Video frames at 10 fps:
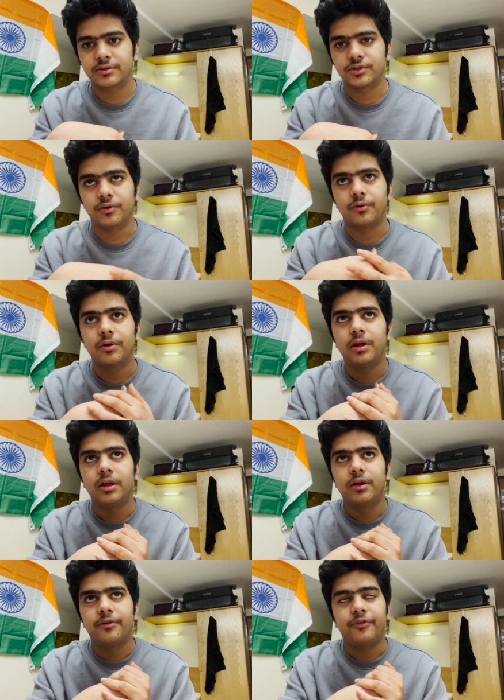So
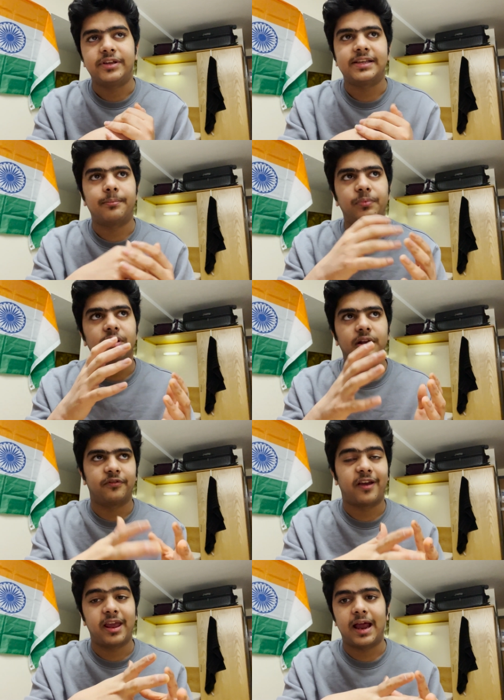for example,
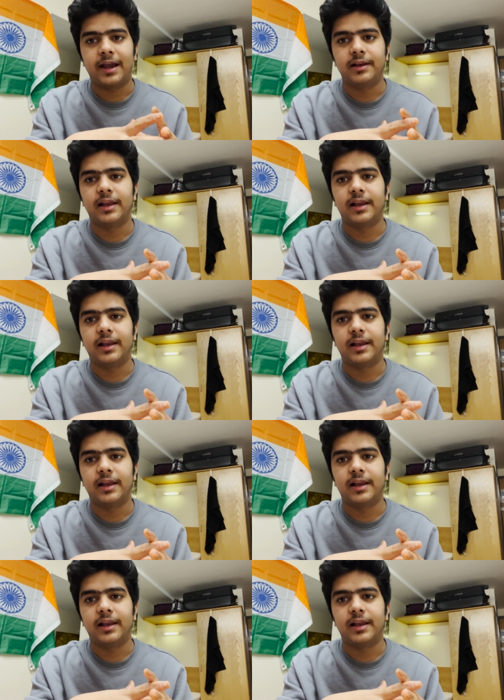if I had